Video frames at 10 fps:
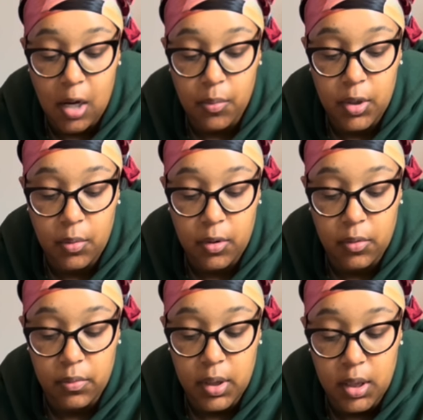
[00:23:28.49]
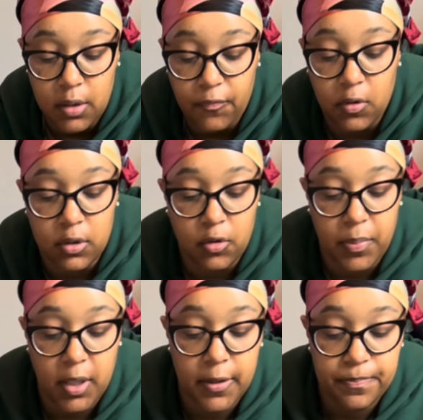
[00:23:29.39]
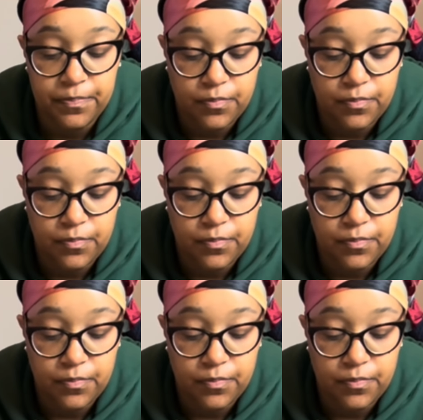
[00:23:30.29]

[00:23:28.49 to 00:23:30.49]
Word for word: I really wanna read for a little bit.